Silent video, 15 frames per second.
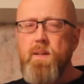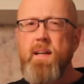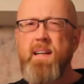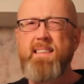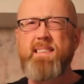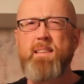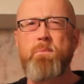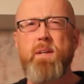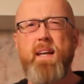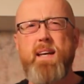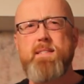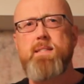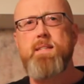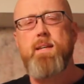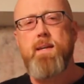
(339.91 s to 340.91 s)
And some
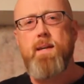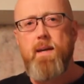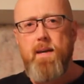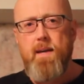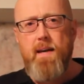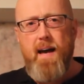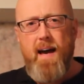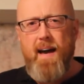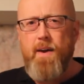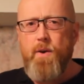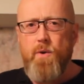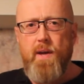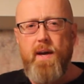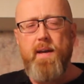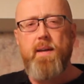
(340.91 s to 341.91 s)
classic
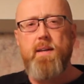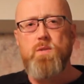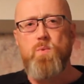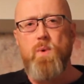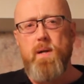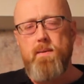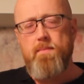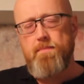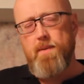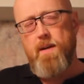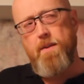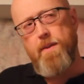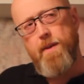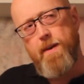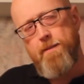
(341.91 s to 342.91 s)
iodine as well,
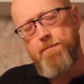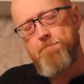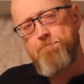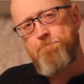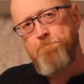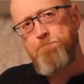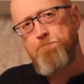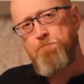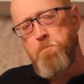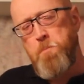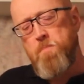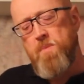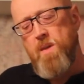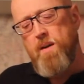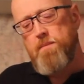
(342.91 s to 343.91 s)
I think.
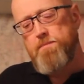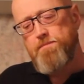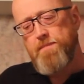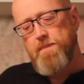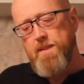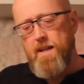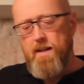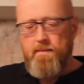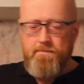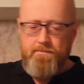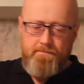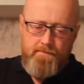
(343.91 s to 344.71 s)
Yeah.